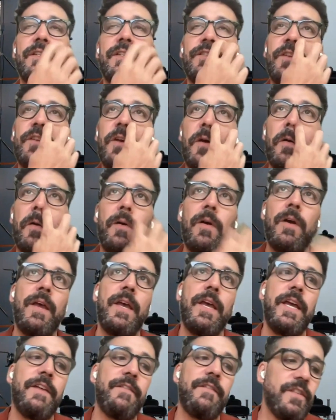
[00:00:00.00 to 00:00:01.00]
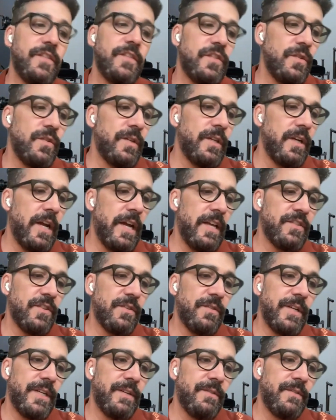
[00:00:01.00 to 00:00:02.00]
So if the student has
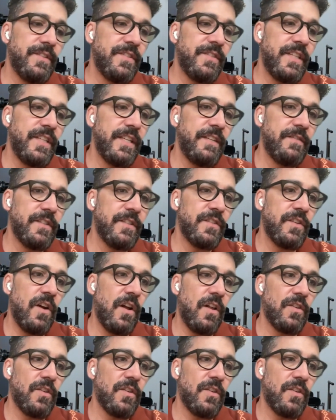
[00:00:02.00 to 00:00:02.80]
already received the